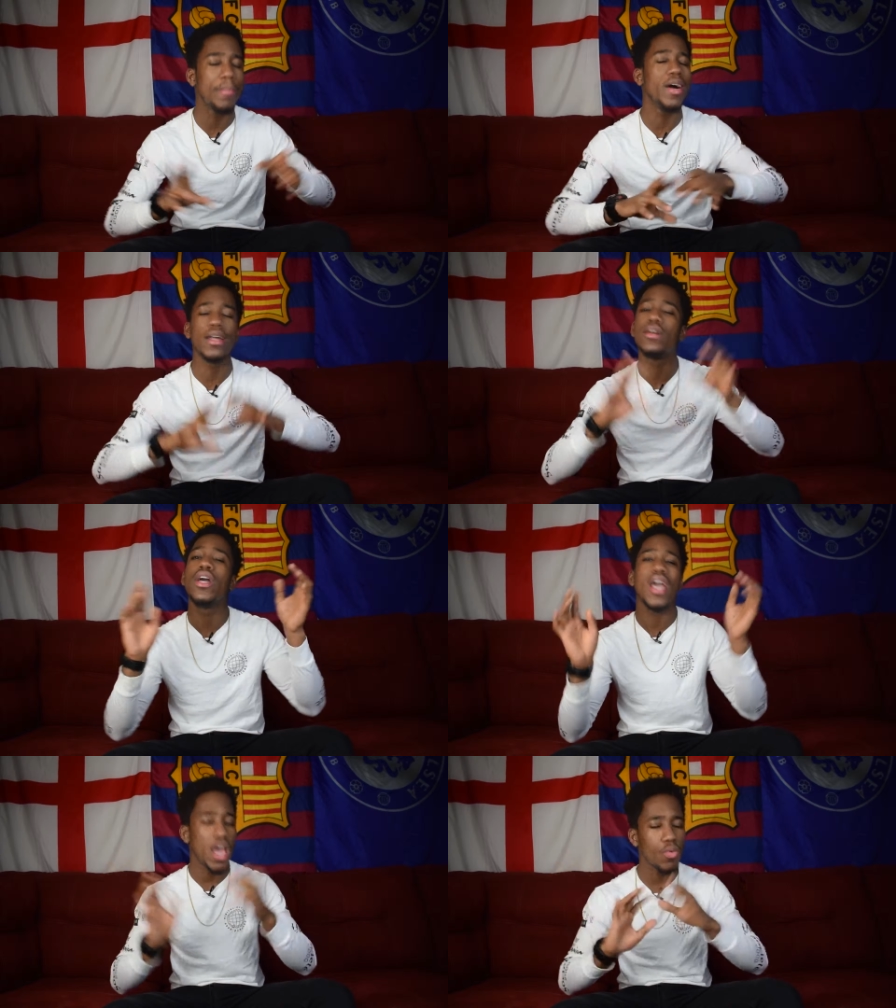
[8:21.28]
but
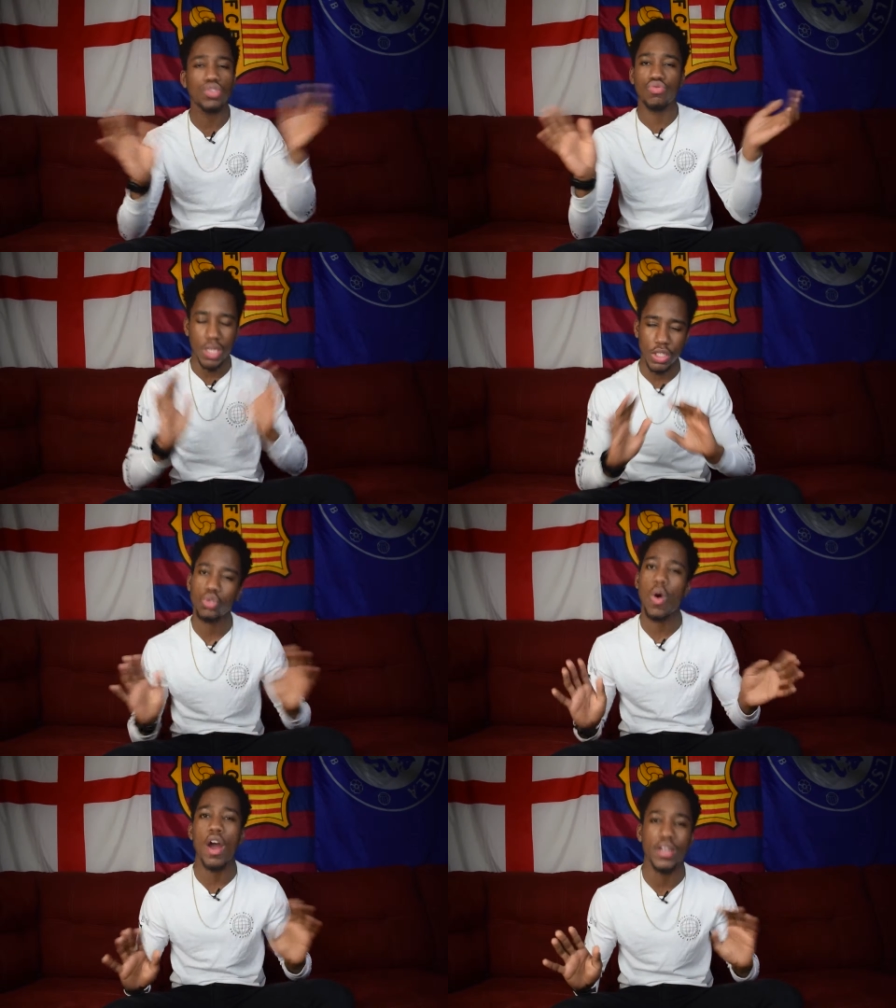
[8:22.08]
it was really
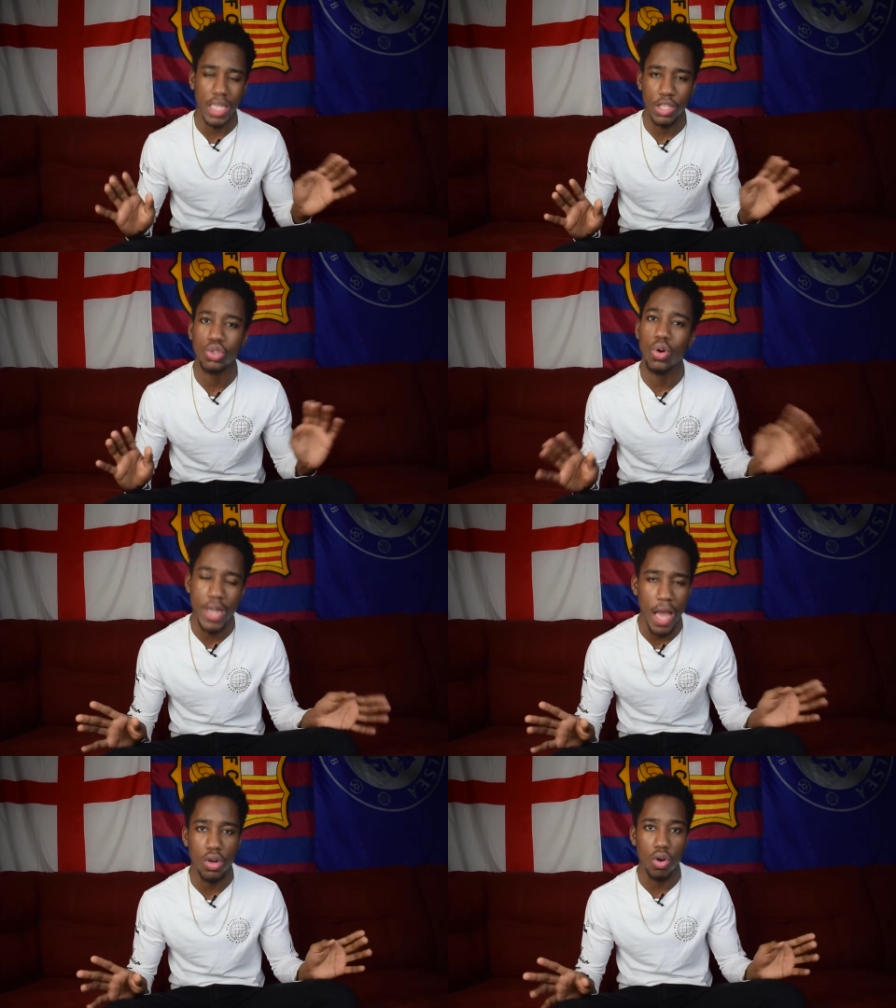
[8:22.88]
Suarez that
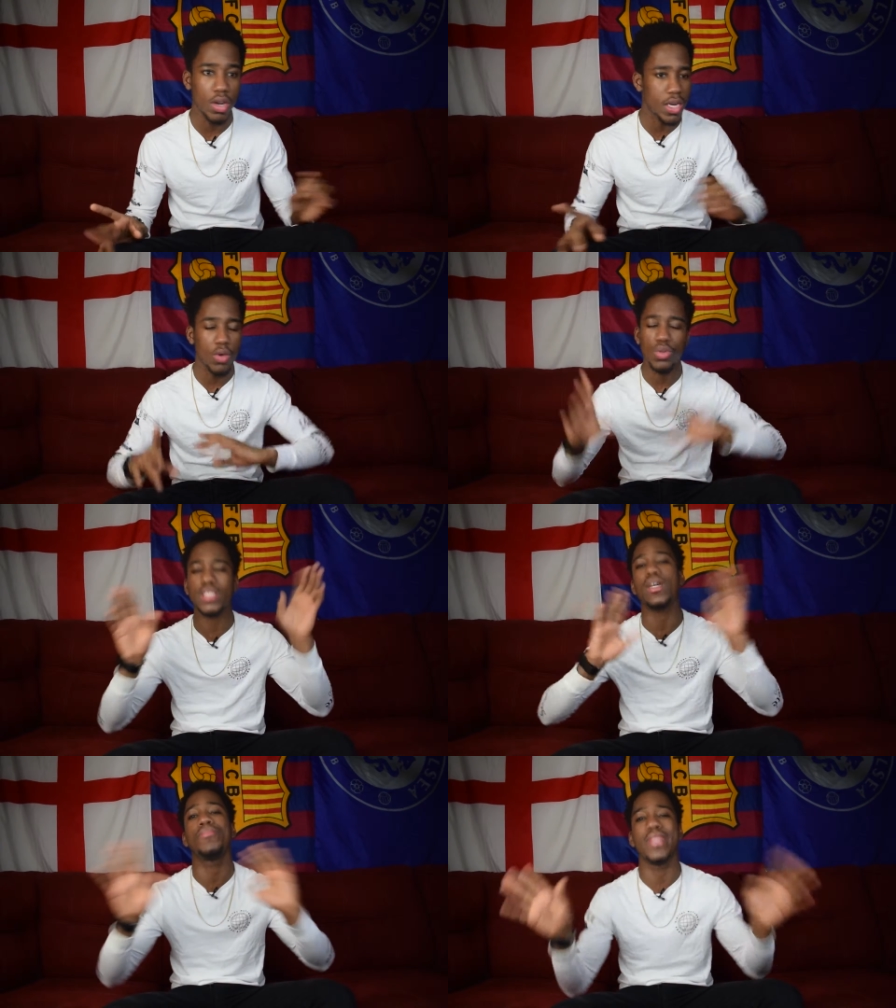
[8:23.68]
scored that goal, and there was
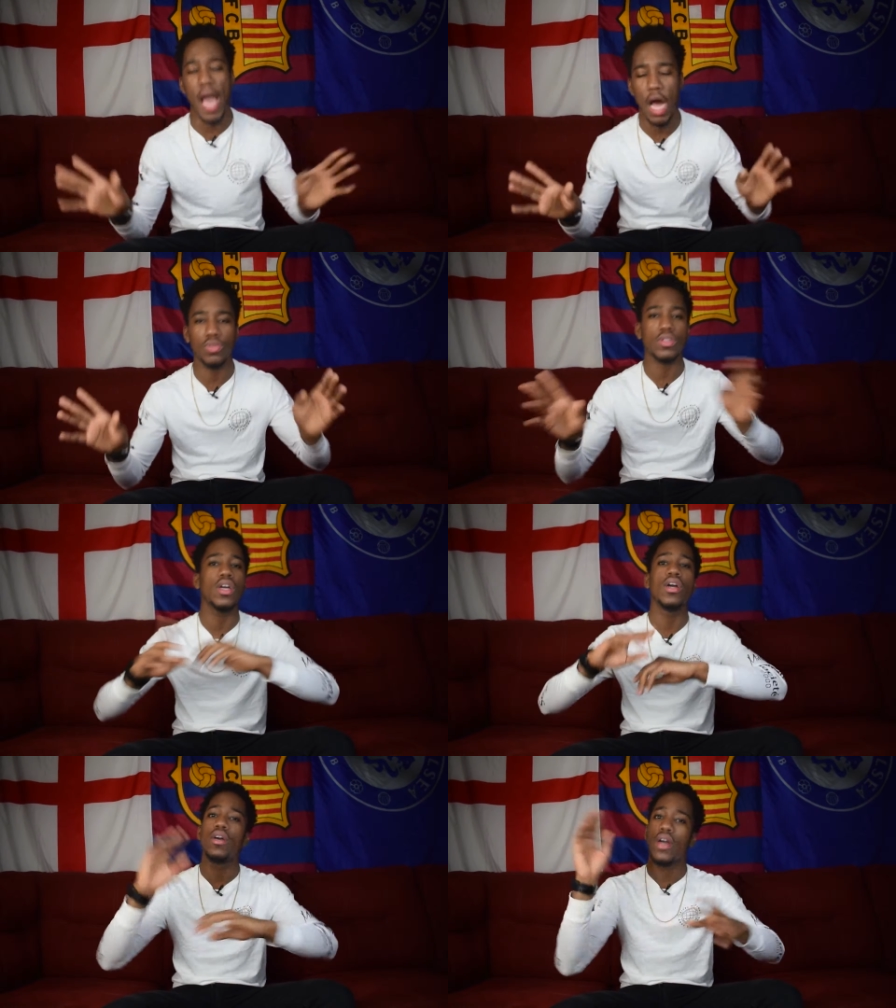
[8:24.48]
some doubt
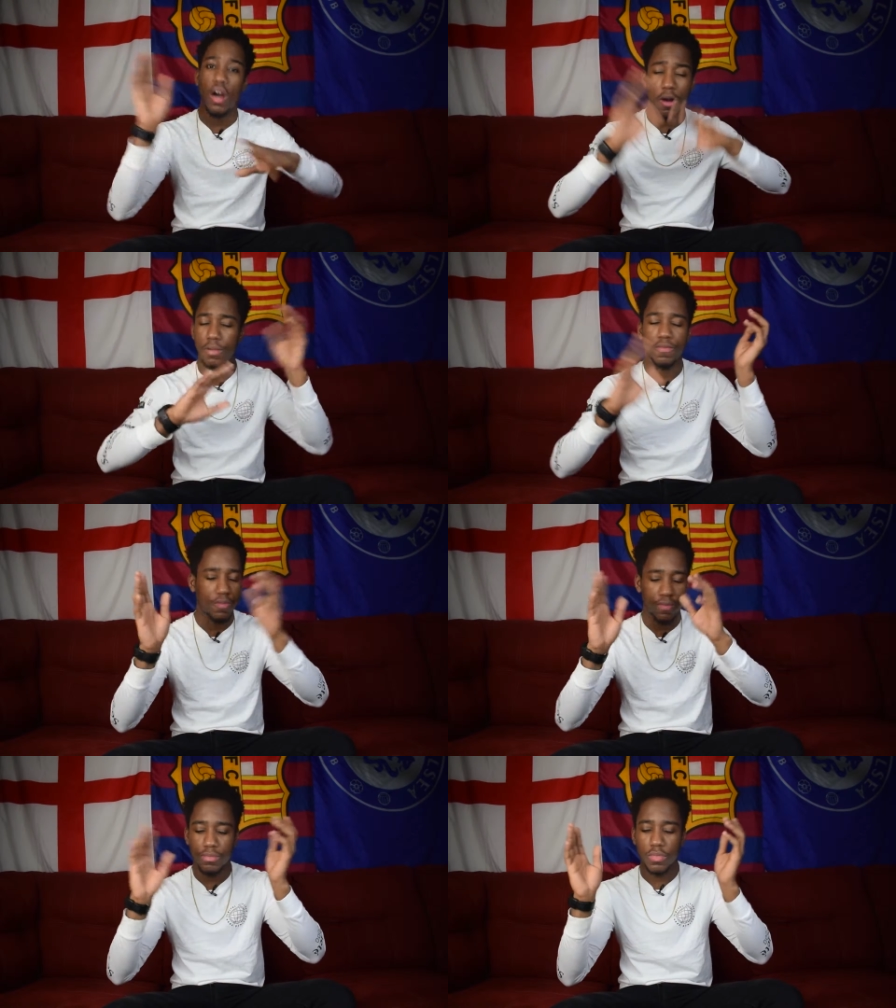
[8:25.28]

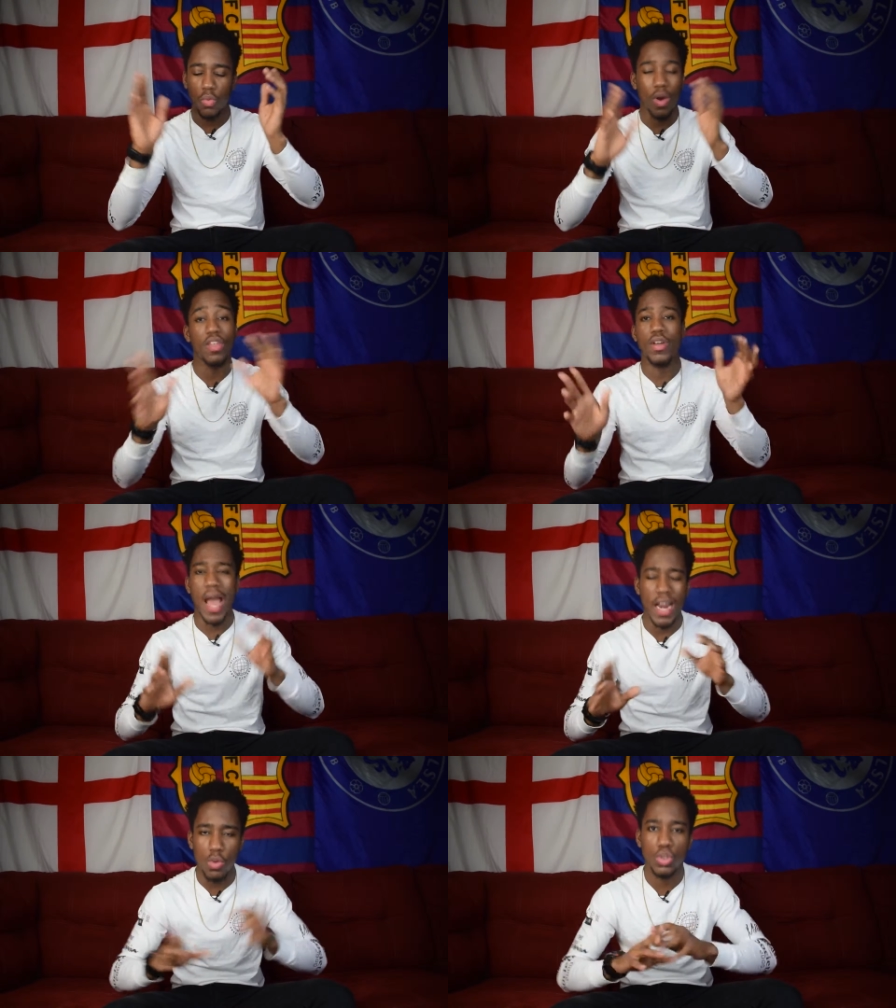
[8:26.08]
of whether or
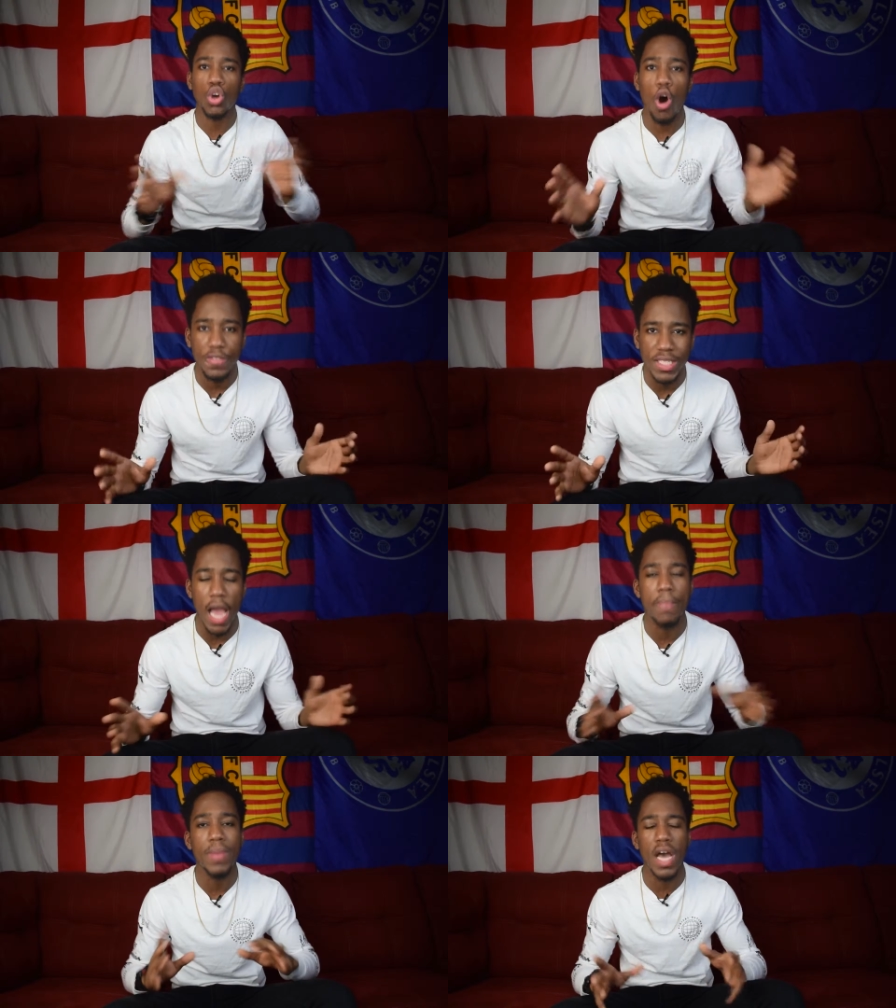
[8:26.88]
not it was
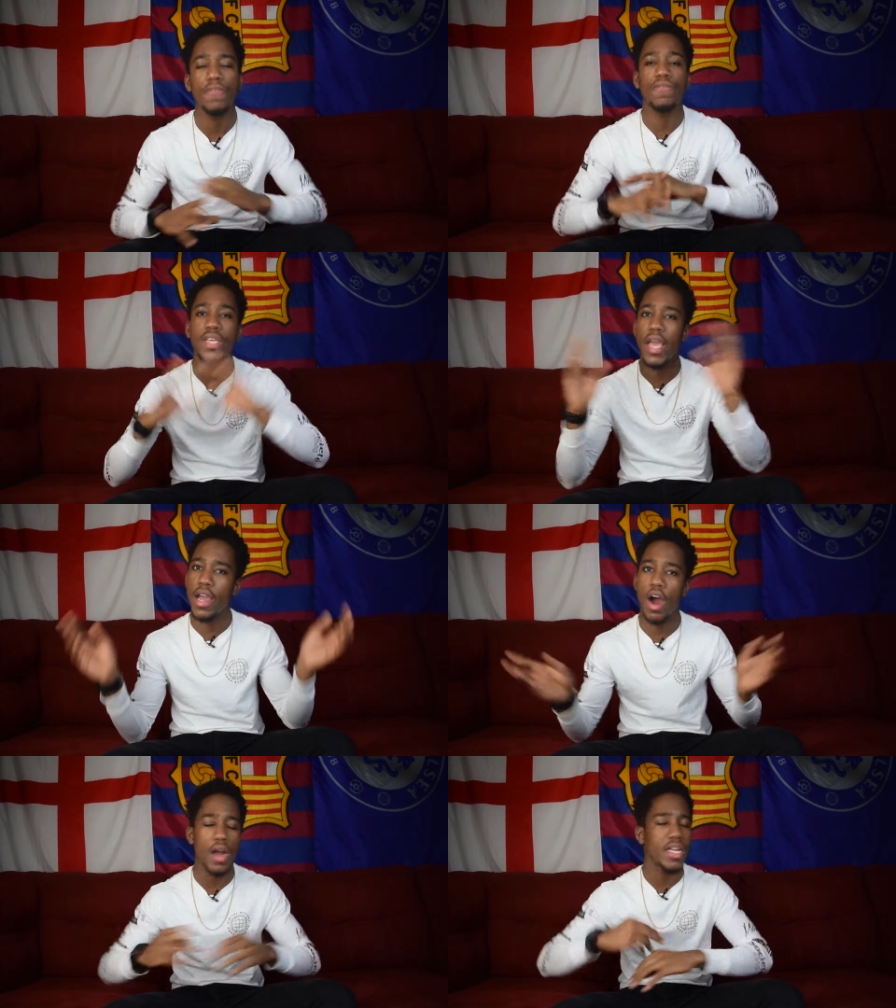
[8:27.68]
offside, but V A
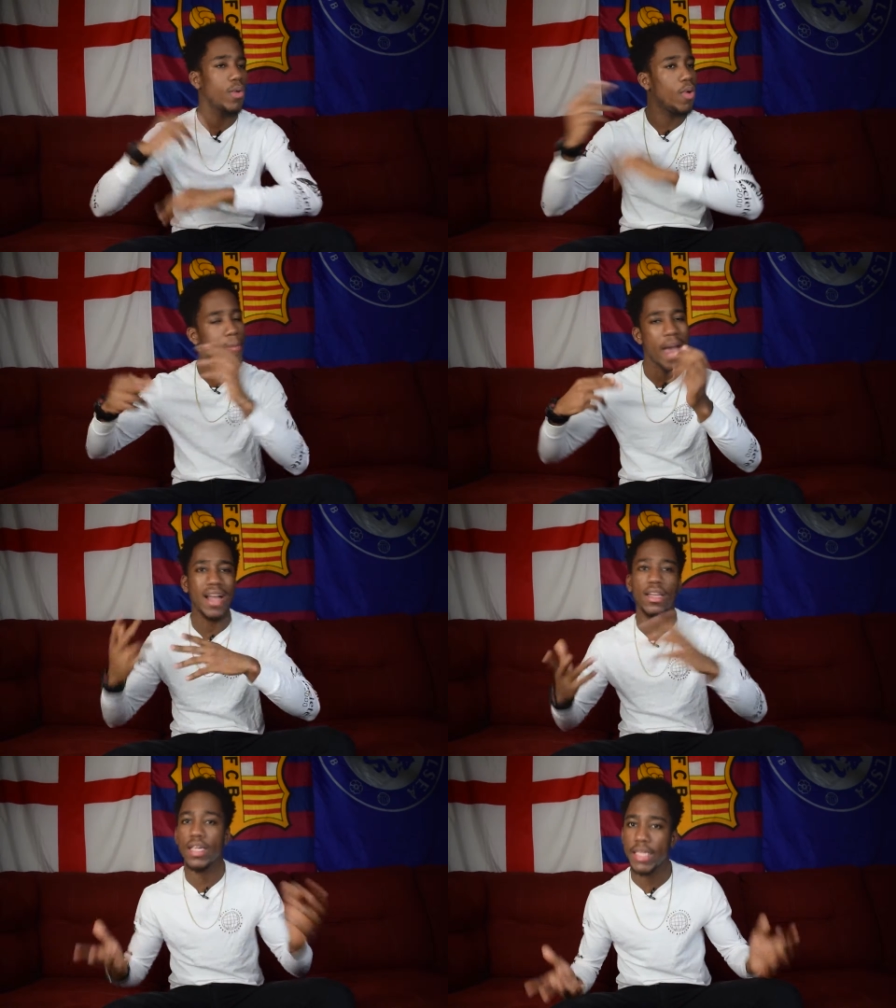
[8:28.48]
R, they went
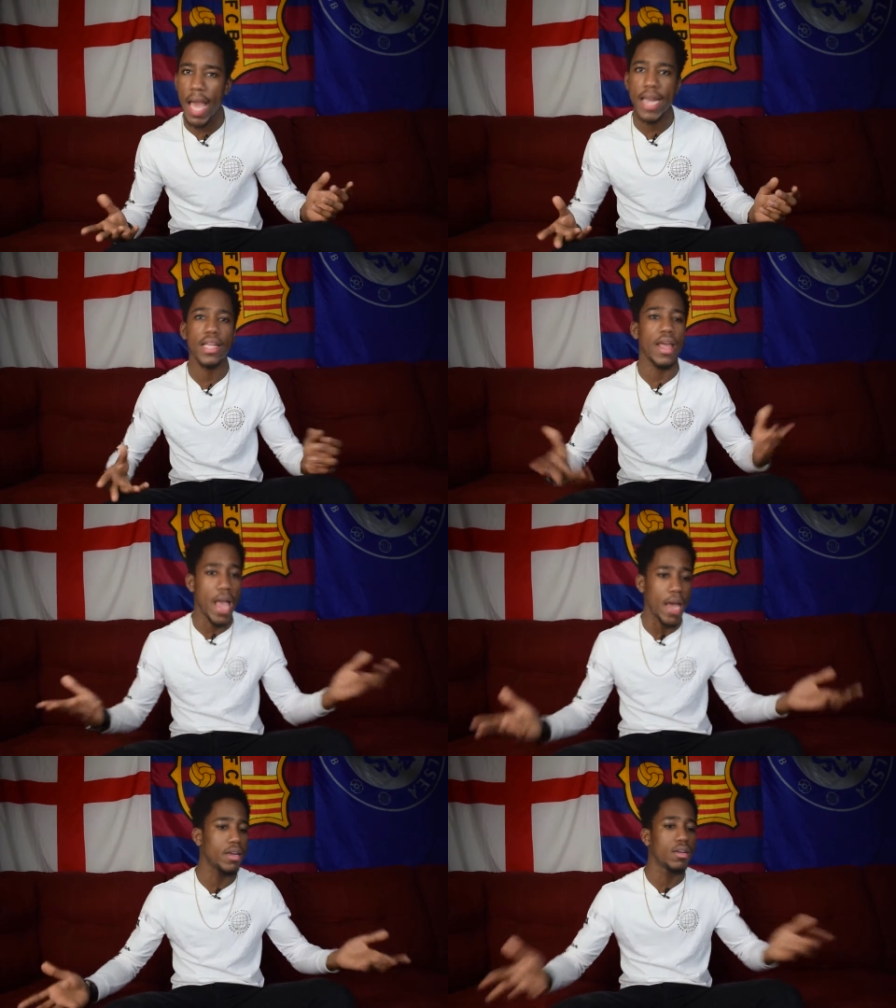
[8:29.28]
back, looked at it,
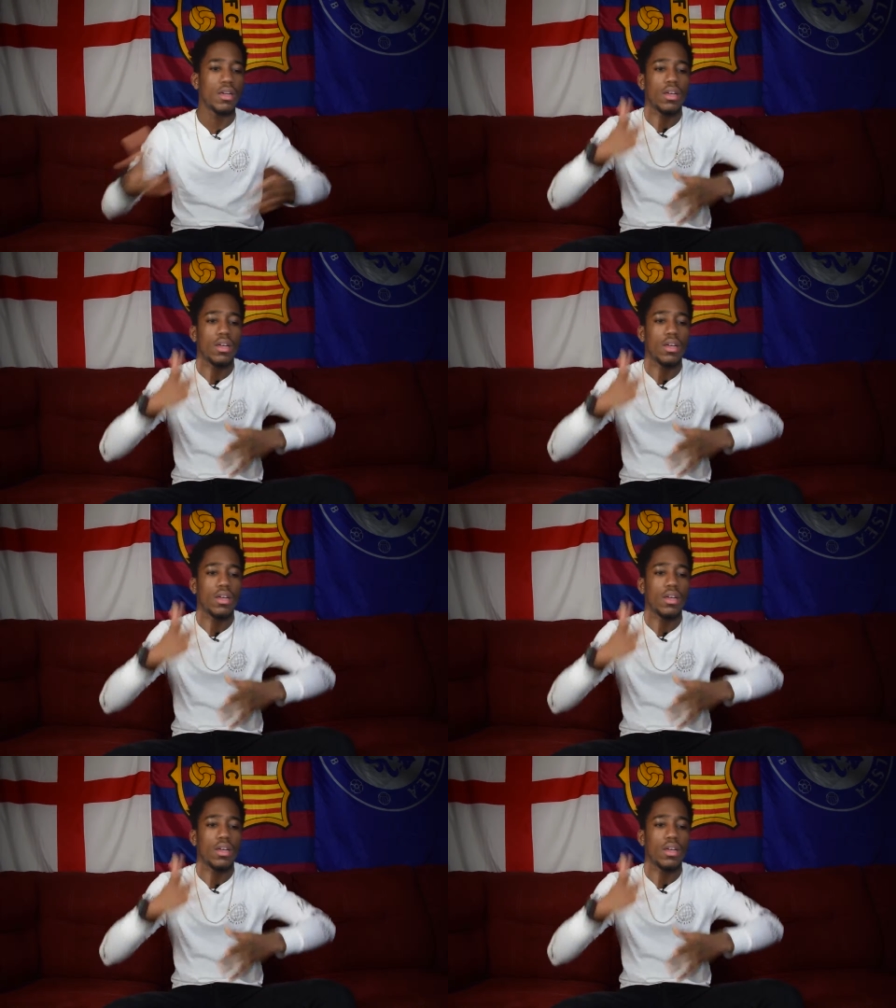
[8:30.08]
and,